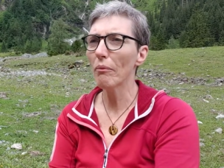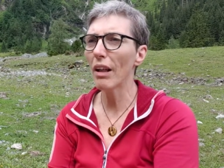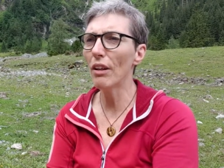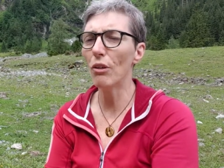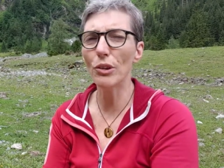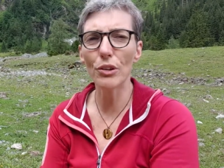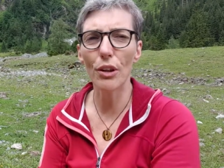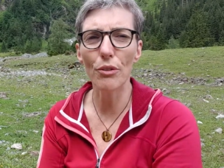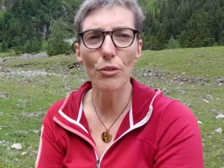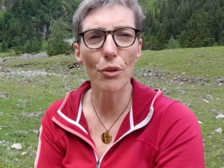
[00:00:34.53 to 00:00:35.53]
and
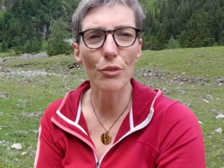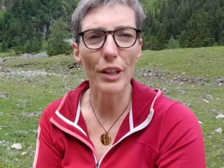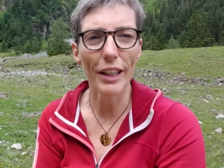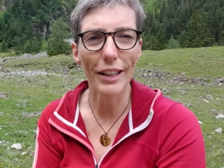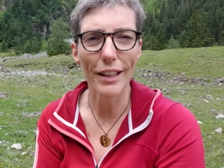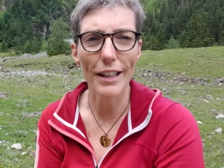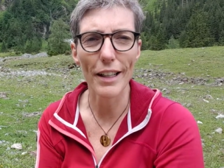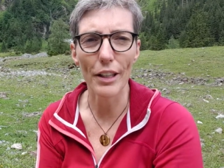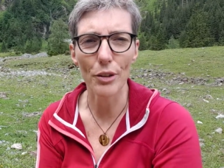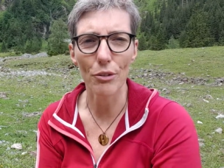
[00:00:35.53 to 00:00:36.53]
also for
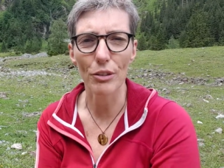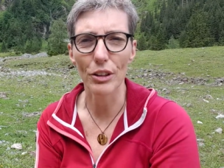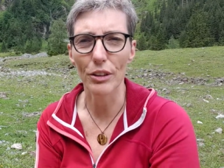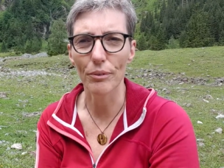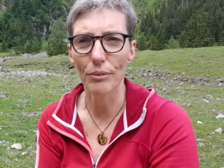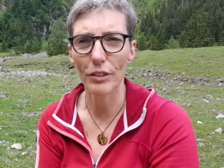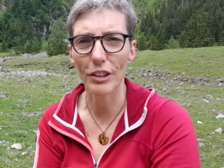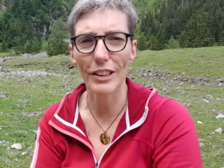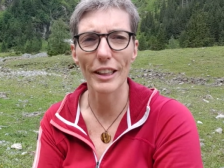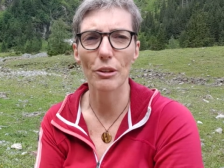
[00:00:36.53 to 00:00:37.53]
reigniting your vision.
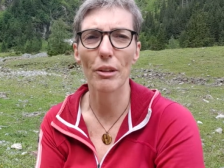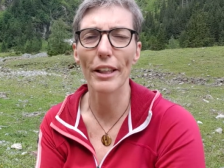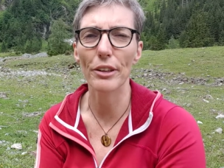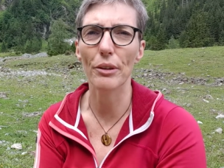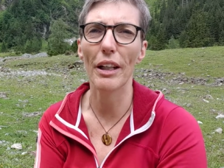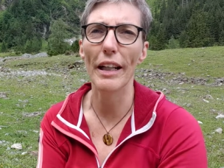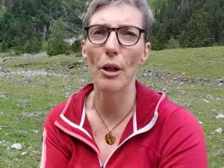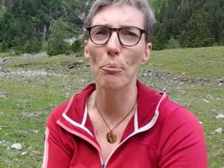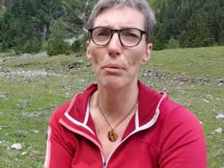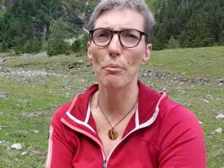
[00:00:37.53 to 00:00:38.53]
Because that's what I do. I
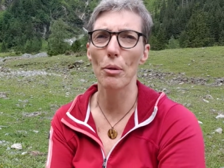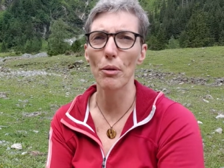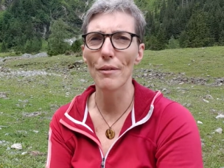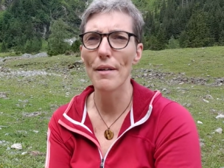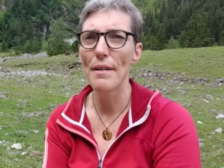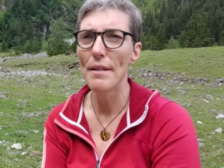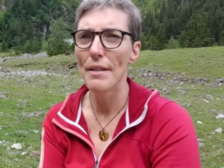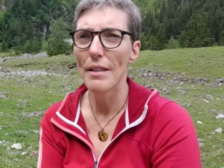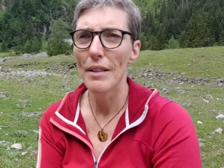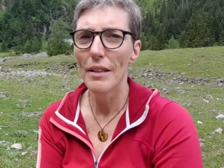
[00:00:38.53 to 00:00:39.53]
help people
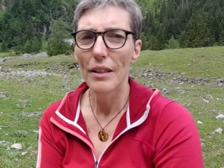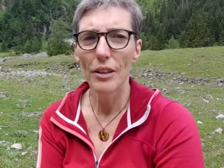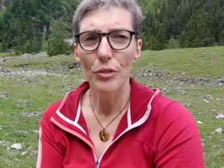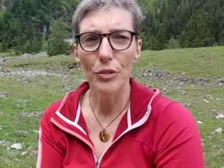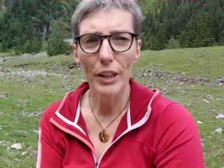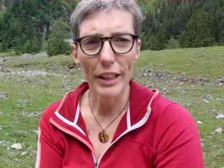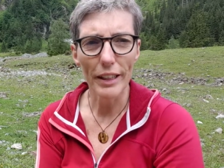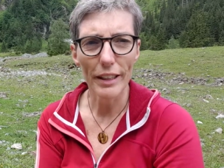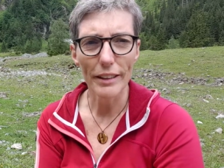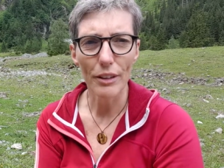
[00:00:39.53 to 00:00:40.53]

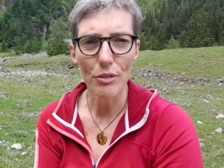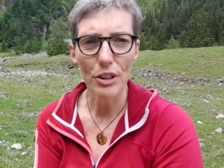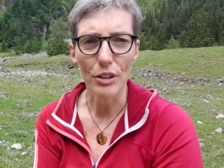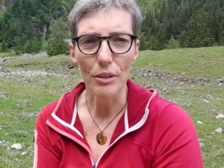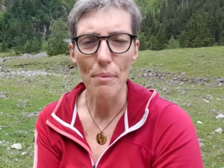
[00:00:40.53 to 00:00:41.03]
reignite their vision.